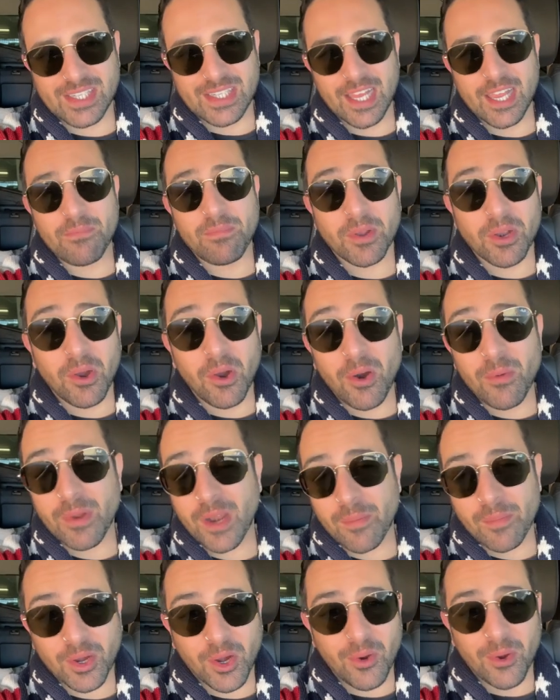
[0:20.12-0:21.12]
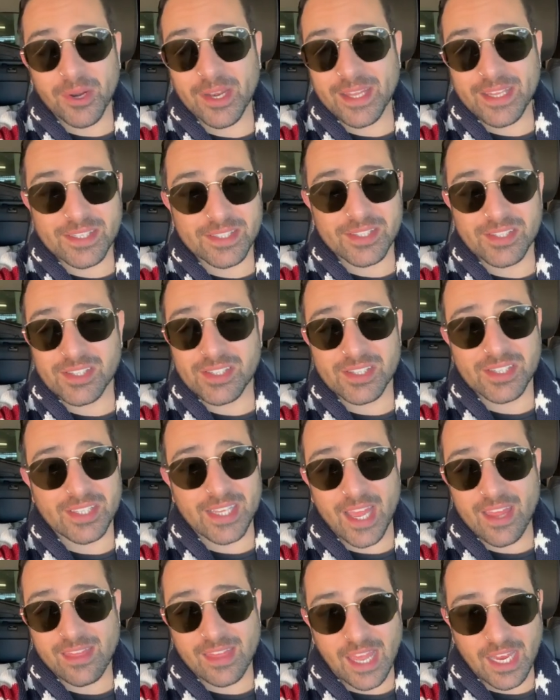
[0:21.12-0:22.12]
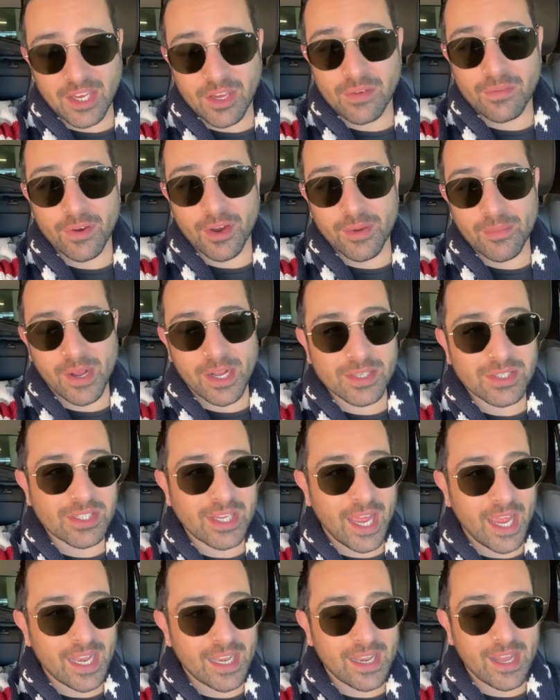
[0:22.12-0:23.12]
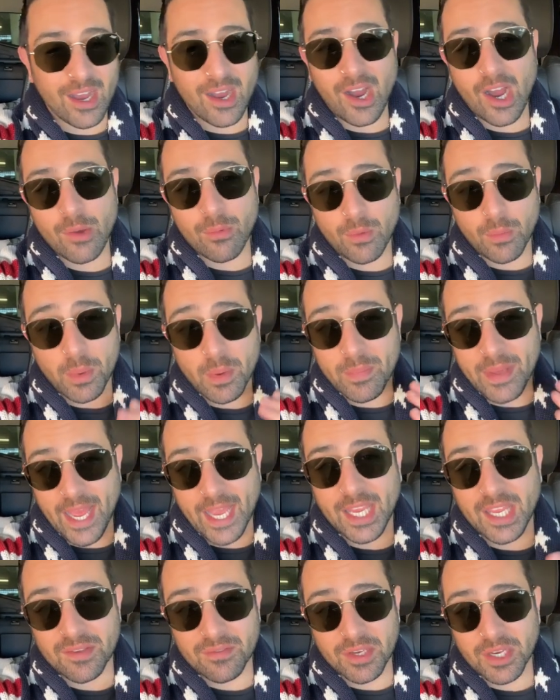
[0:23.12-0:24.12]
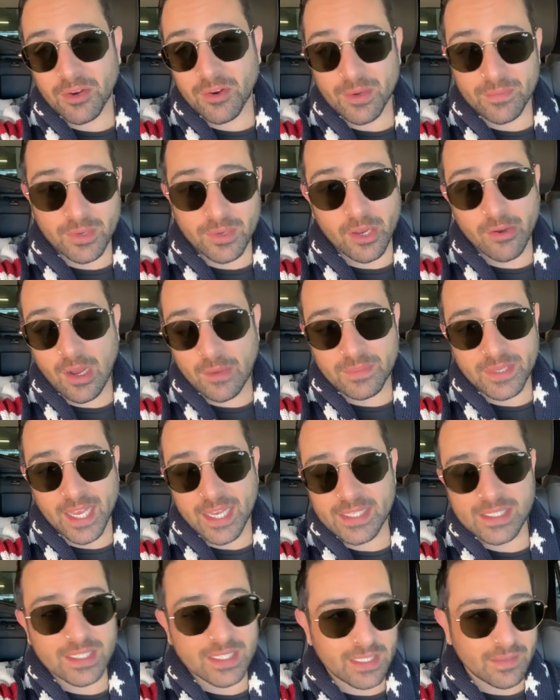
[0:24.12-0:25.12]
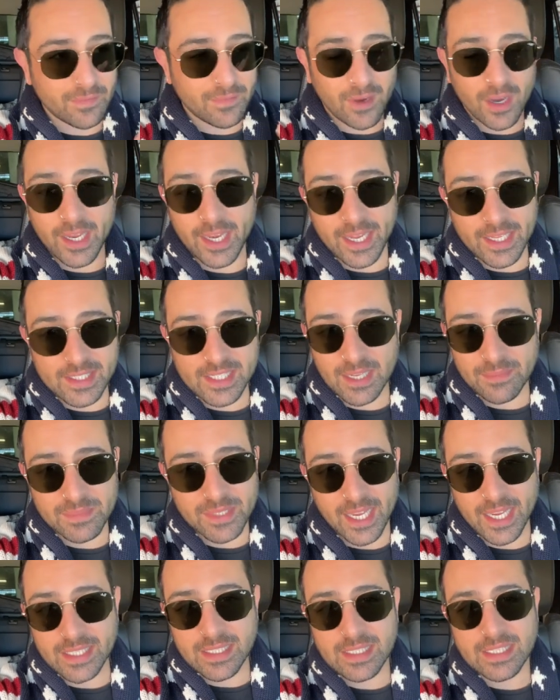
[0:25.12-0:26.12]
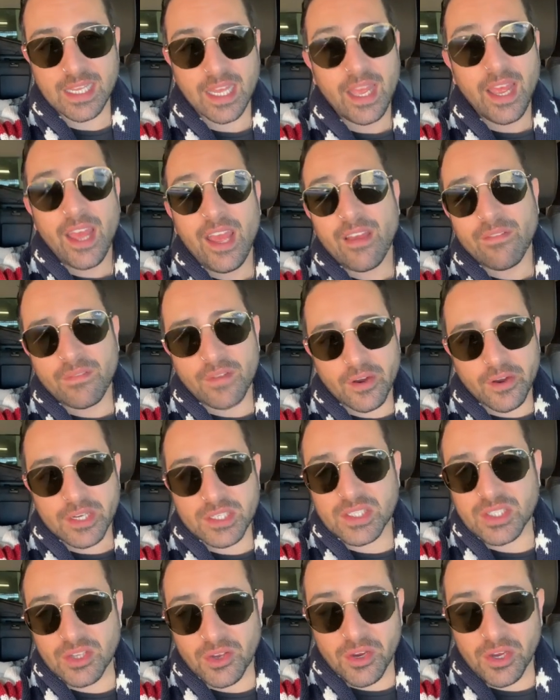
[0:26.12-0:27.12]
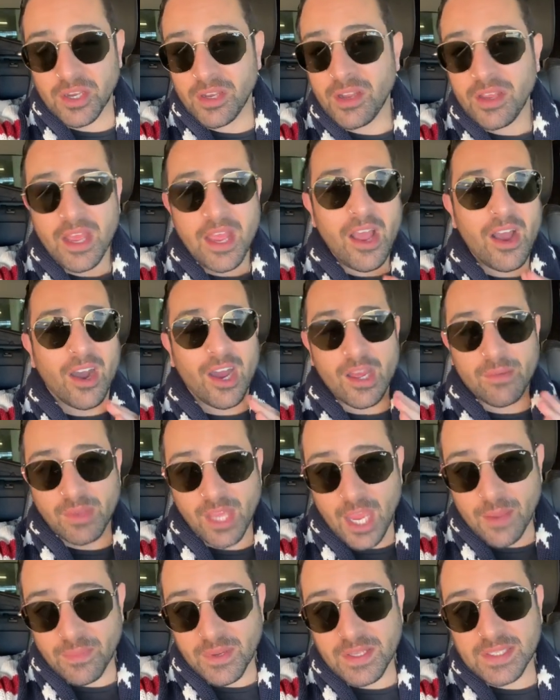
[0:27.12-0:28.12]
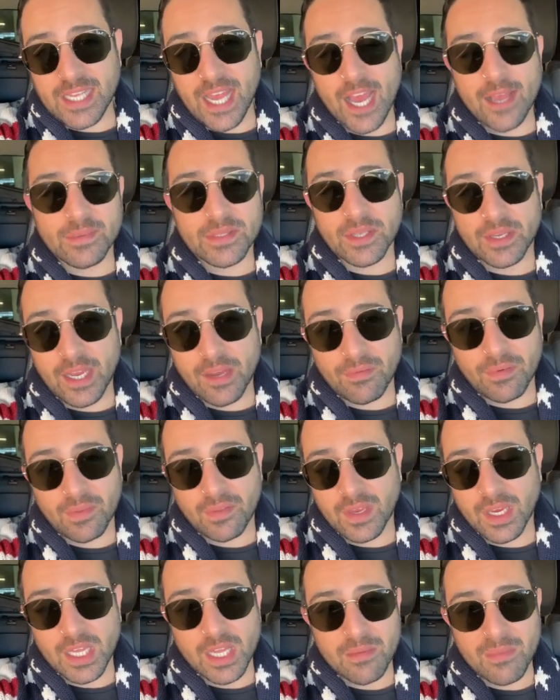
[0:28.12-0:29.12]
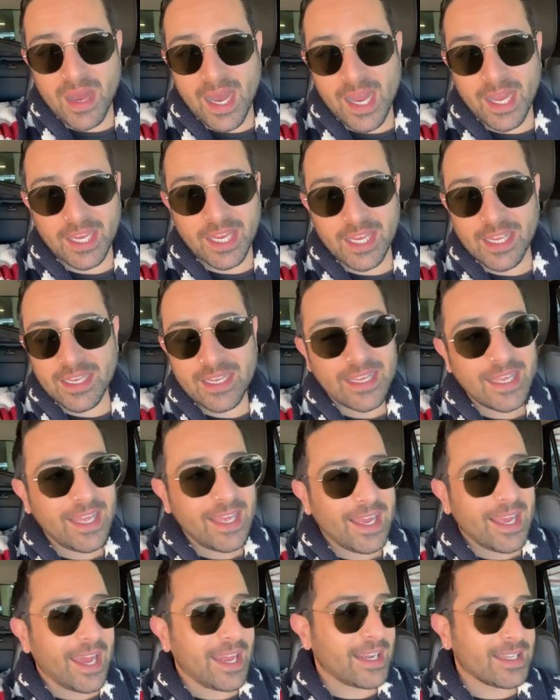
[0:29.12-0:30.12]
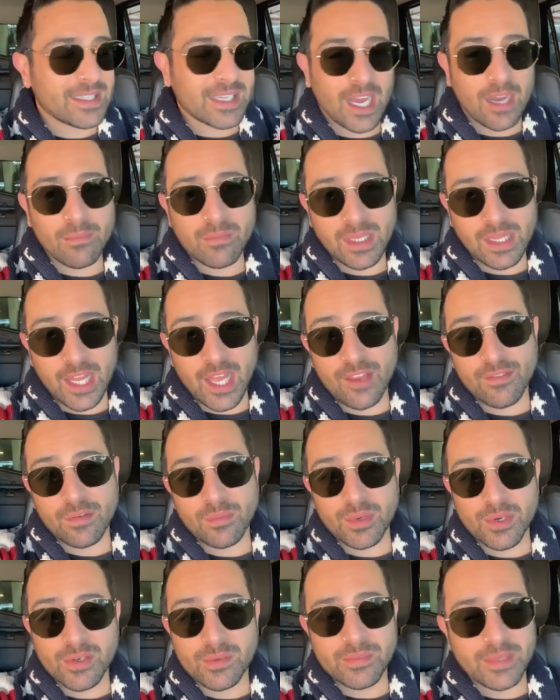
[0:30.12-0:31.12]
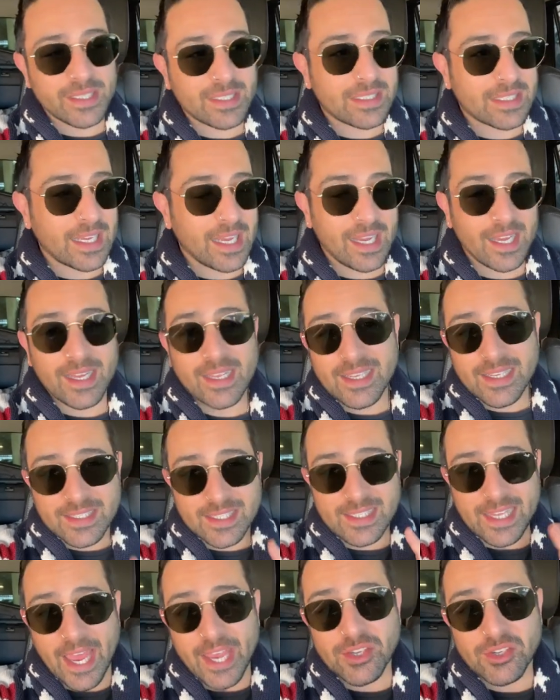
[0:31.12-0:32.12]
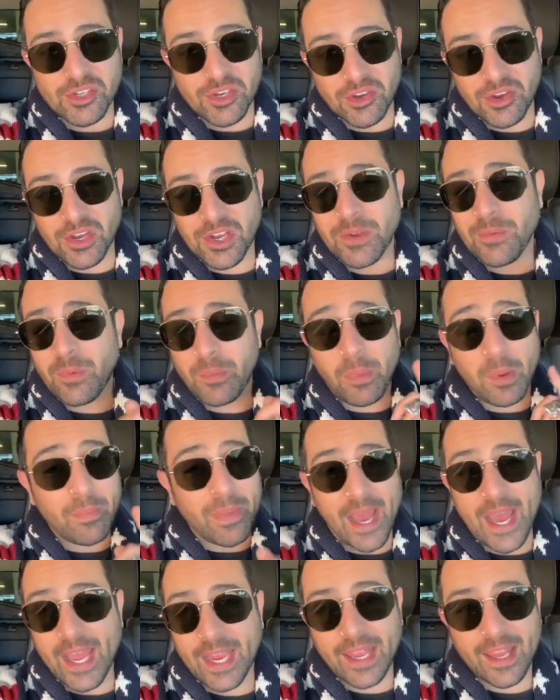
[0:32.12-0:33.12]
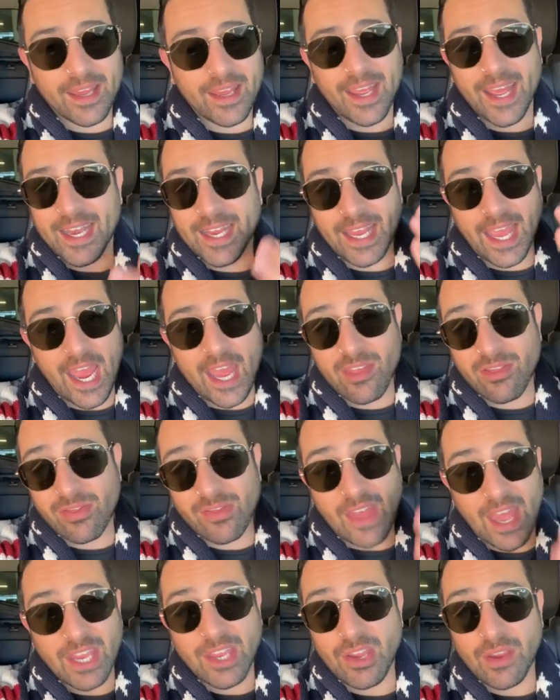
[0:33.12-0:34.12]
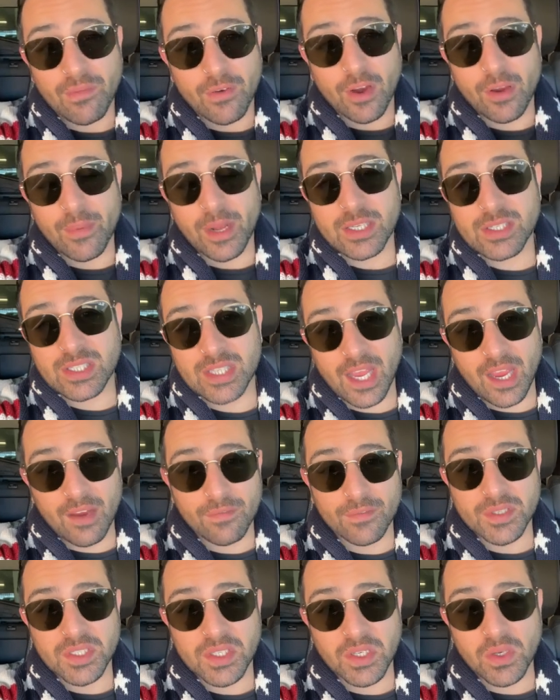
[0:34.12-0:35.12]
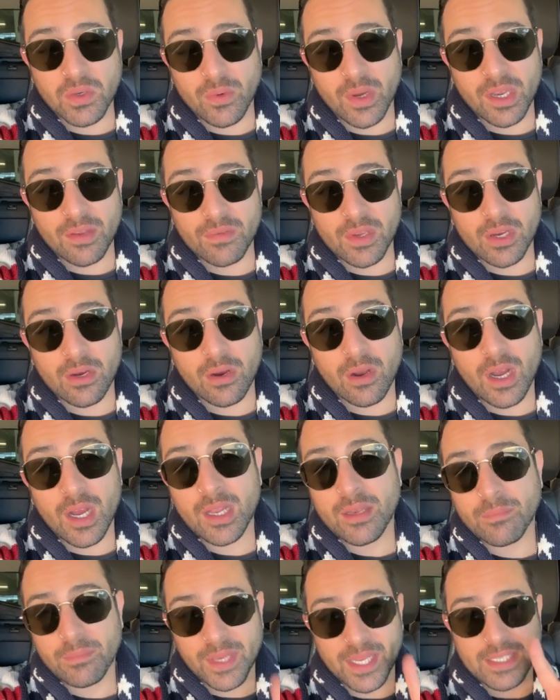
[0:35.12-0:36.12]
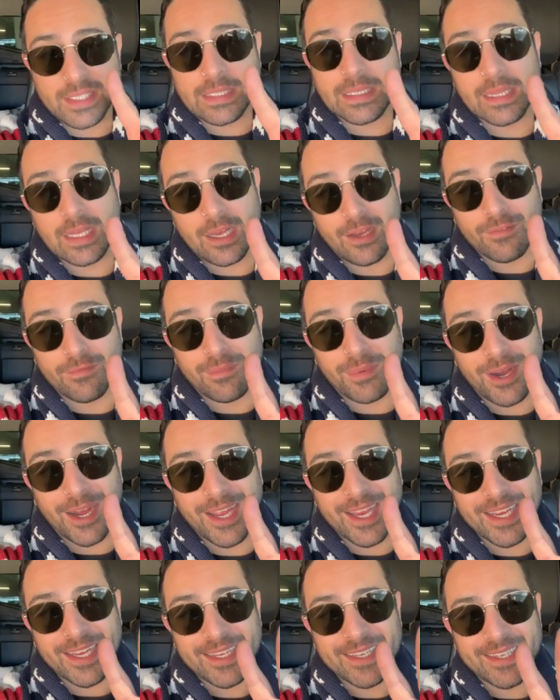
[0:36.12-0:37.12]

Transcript: sleep at all, but I'm recording this to just say thank you very much. And uh, I will be back giving crypto updates and finance updates very soon. I'm keeping tabs on everything in the market and it's unbelievable. But uh, stay tuned. We'll be back. And again, thank you very much to every single one of you. All right. Peace and love. Bye.